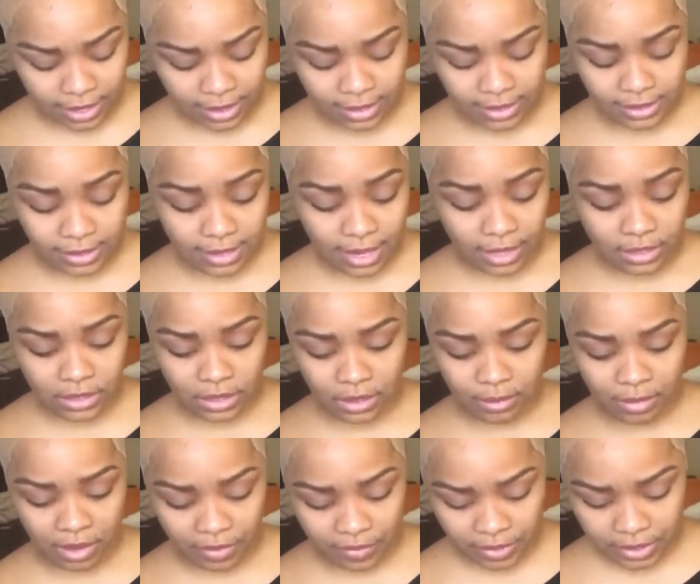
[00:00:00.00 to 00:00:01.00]
This is actually
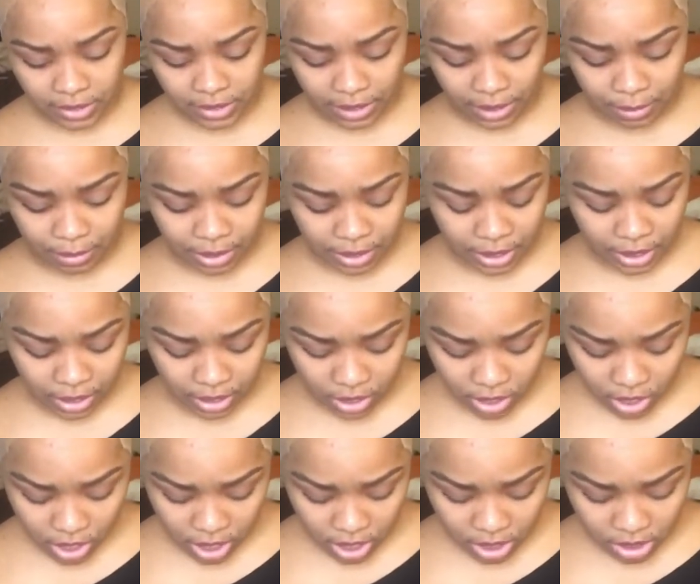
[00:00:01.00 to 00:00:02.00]
my first time putting it
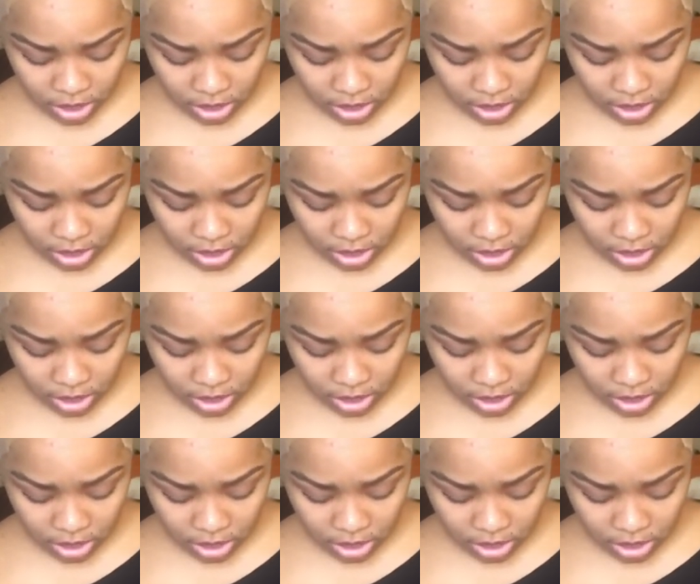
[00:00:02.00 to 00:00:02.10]
on,